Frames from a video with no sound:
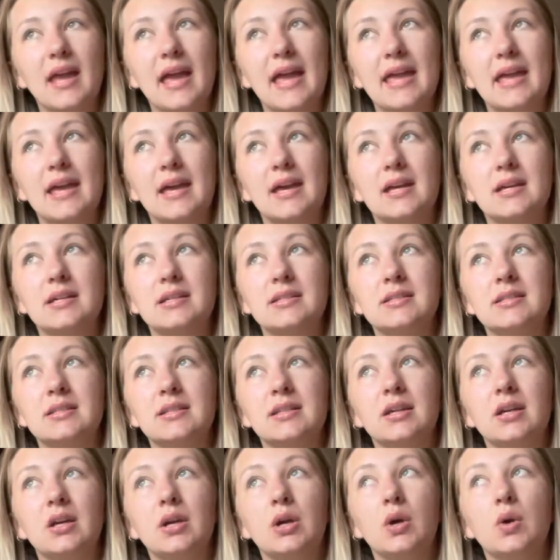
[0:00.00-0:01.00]

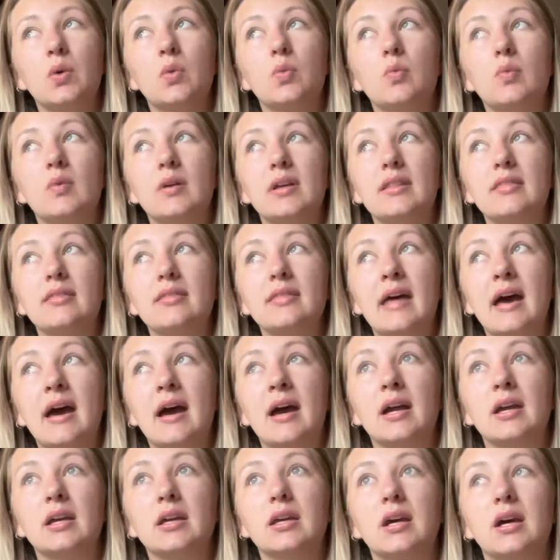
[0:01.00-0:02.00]
and with
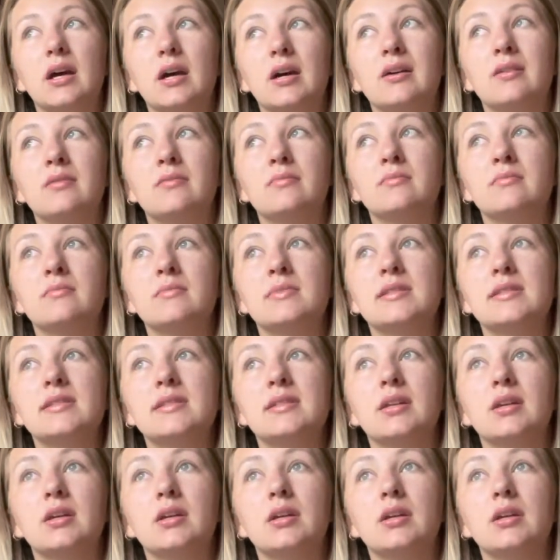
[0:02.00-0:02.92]
that comes